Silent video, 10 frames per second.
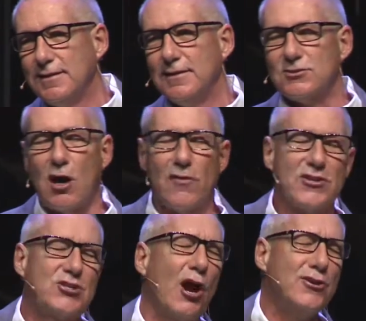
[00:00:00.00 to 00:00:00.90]
It's all the
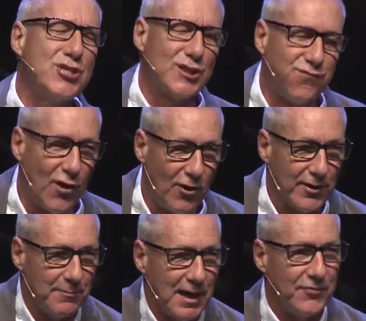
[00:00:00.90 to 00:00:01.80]
church's fault
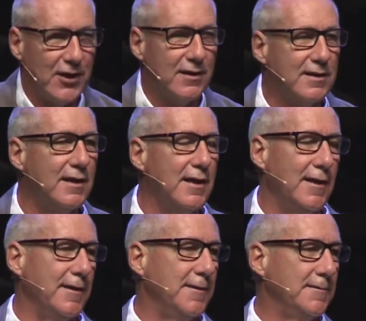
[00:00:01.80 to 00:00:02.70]
I'm not there today.
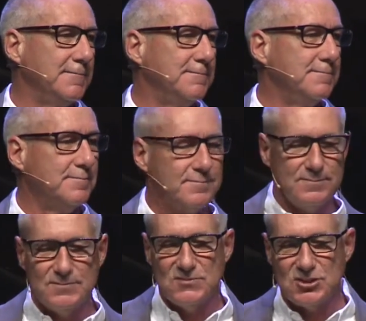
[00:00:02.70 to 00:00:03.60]

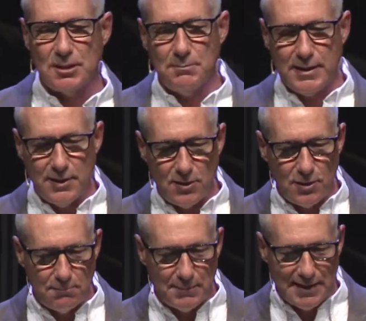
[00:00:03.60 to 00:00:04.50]
Somebody
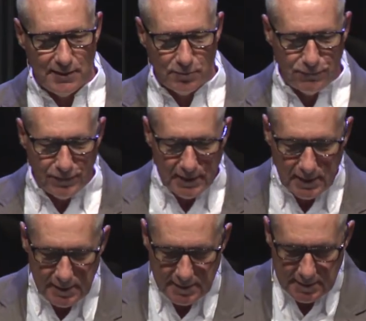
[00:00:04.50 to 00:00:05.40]
hurt my little
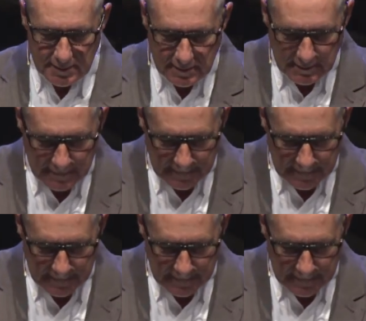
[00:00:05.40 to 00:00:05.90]
feelings.